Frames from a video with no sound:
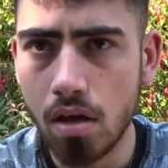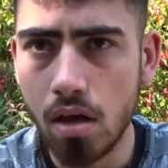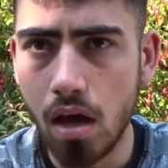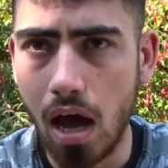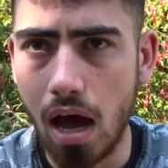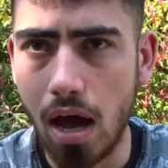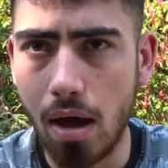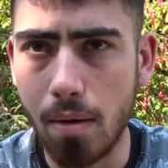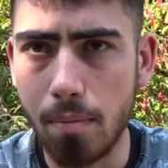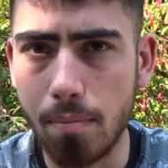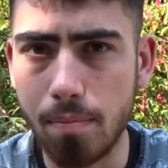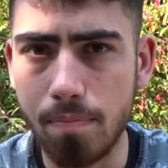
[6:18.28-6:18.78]

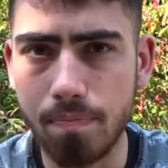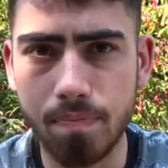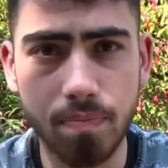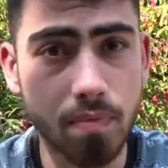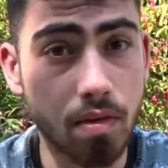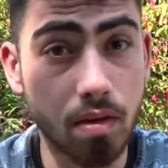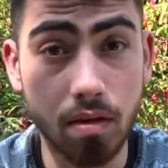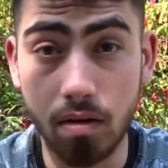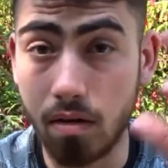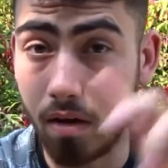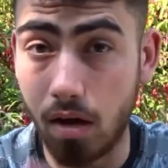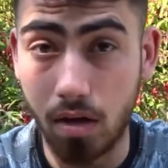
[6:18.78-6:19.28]
Um,
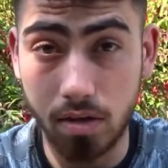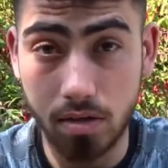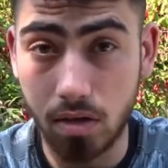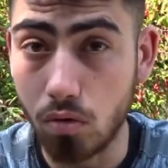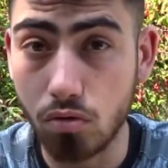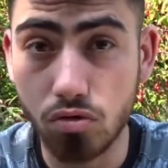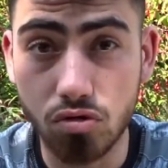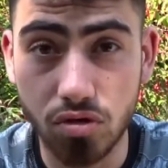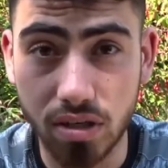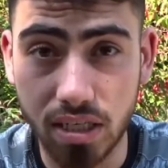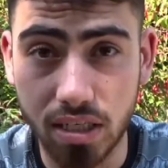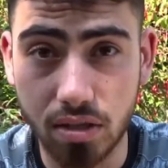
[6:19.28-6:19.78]
I
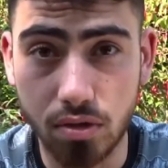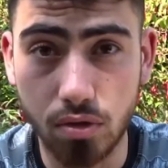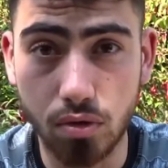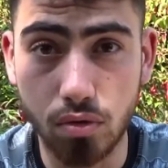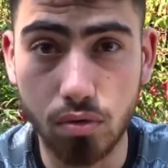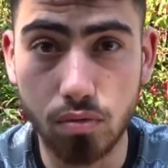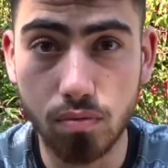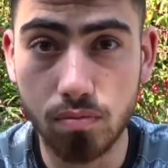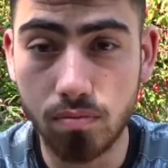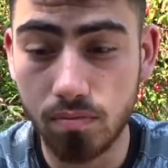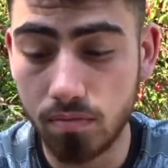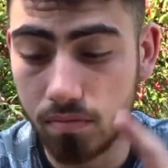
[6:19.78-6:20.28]
don't drink at all.
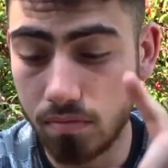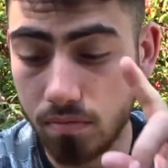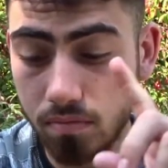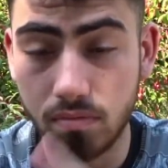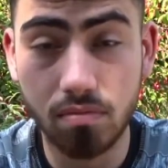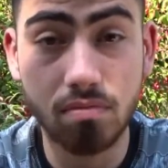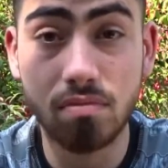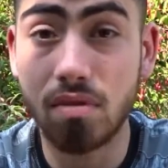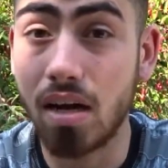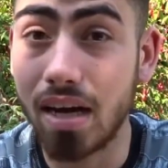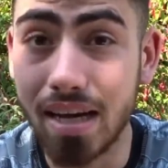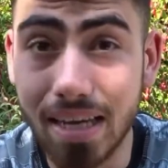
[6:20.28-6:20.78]

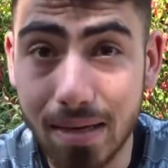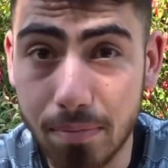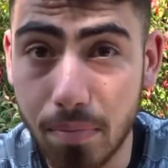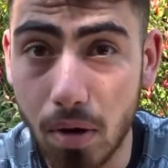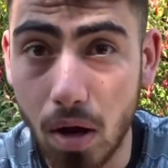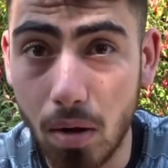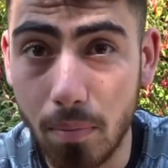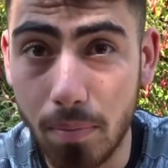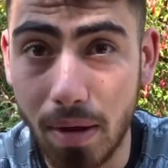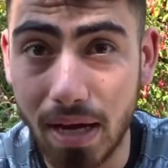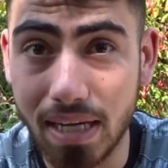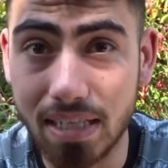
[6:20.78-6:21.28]
I eat
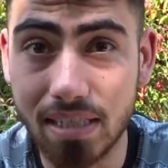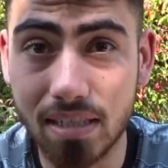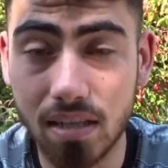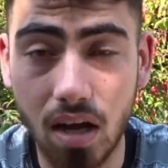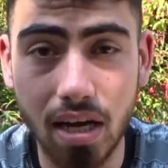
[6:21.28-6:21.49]
plant-based.